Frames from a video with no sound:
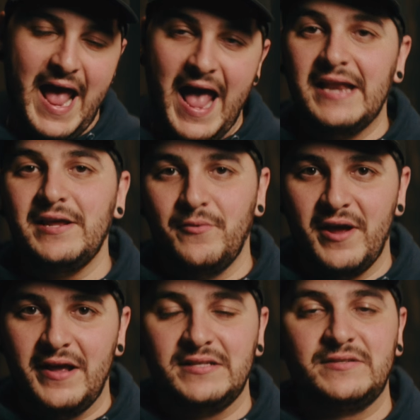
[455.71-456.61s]

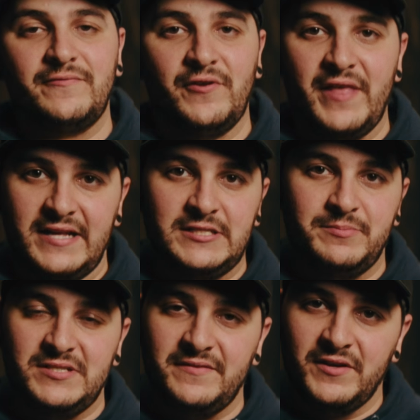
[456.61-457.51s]
anyways for that
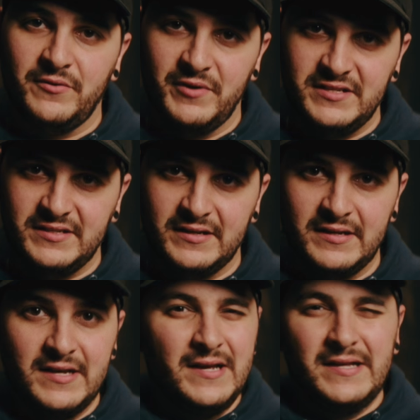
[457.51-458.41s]
specific reason.
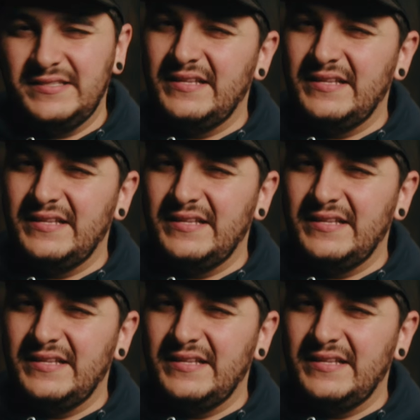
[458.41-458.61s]
It's